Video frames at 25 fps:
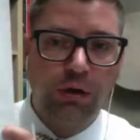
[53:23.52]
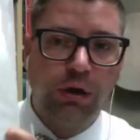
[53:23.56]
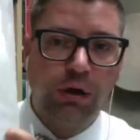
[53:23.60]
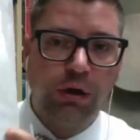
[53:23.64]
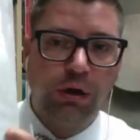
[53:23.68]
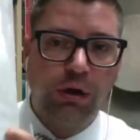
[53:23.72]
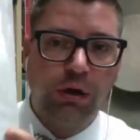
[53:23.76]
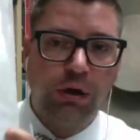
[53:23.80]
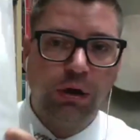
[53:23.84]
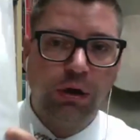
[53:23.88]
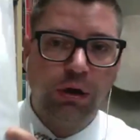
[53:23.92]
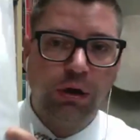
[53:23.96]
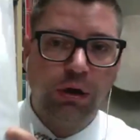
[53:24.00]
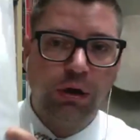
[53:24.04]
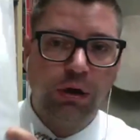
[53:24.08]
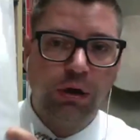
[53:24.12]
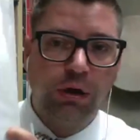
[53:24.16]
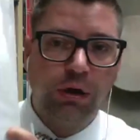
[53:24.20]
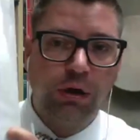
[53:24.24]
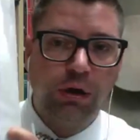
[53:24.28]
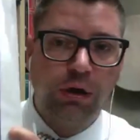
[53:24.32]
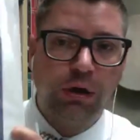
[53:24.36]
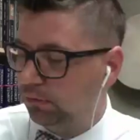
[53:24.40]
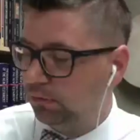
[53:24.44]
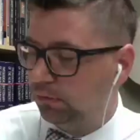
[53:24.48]
our
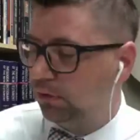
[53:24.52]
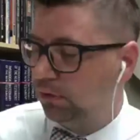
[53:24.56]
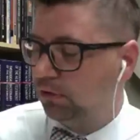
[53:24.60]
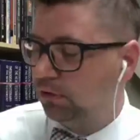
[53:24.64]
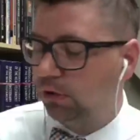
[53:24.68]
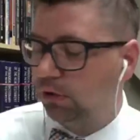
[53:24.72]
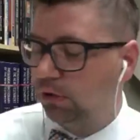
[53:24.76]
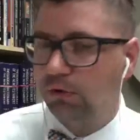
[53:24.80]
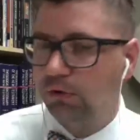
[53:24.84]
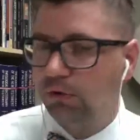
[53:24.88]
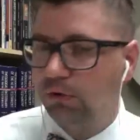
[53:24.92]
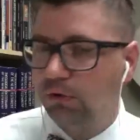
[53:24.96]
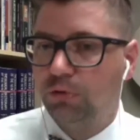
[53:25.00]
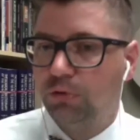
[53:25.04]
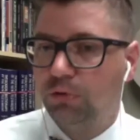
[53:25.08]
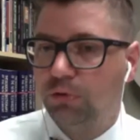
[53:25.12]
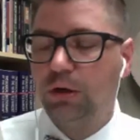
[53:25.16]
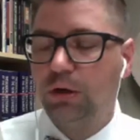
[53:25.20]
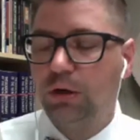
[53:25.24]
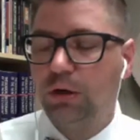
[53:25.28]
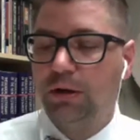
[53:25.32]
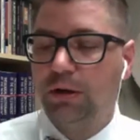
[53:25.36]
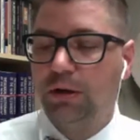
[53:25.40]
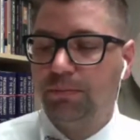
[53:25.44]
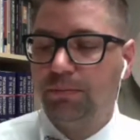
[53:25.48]
service book, but
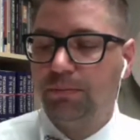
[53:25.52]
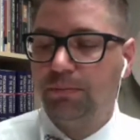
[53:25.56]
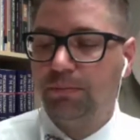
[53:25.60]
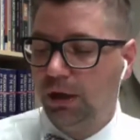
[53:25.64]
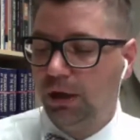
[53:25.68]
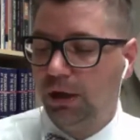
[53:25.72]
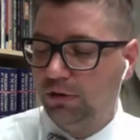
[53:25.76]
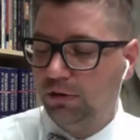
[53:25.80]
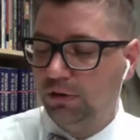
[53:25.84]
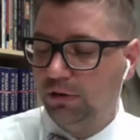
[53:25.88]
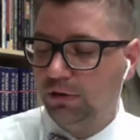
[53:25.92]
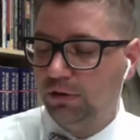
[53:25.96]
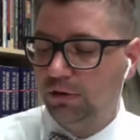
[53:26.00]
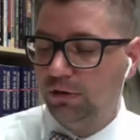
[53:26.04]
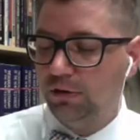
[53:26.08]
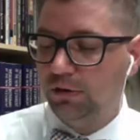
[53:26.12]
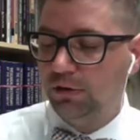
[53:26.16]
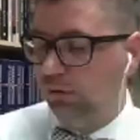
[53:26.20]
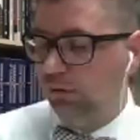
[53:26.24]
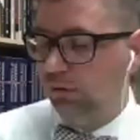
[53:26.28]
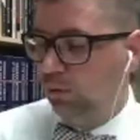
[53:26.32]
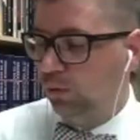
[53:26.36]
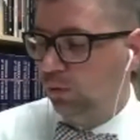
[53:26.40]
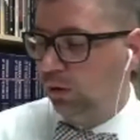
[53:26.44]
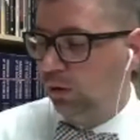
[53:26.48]
just to highlight
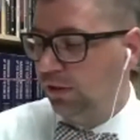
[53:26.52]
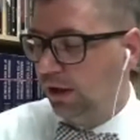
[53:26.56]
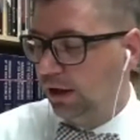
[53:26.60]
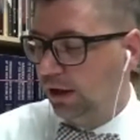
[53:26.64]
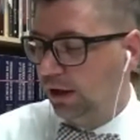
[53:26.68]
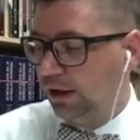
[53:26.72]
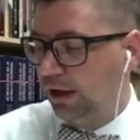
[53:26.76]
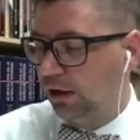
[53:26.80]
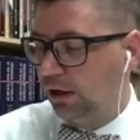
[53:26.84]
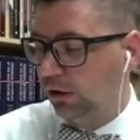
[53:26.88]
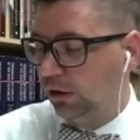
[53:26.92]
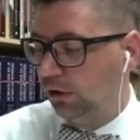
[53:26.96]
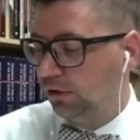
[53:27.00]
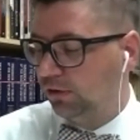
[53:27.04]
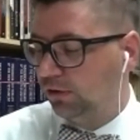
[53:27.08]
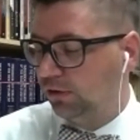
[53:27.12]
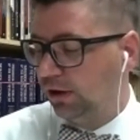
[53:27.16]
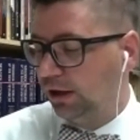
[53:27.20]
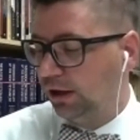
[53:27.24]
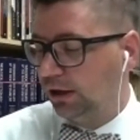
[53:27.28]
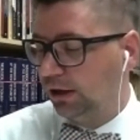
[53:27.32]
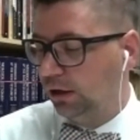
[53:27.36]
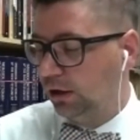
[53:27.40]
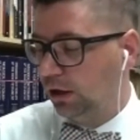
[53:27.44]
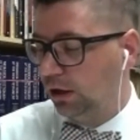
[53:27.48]
what that kind of looks
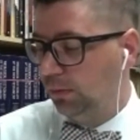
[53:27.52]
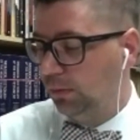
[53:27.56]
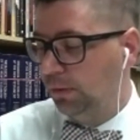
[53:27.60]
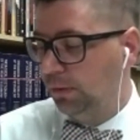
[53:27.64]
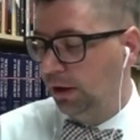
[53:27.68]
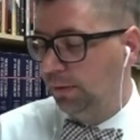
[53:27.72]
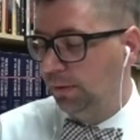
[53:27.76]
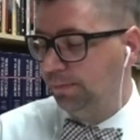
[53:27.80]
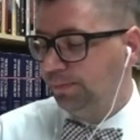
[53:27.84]
like a little bit.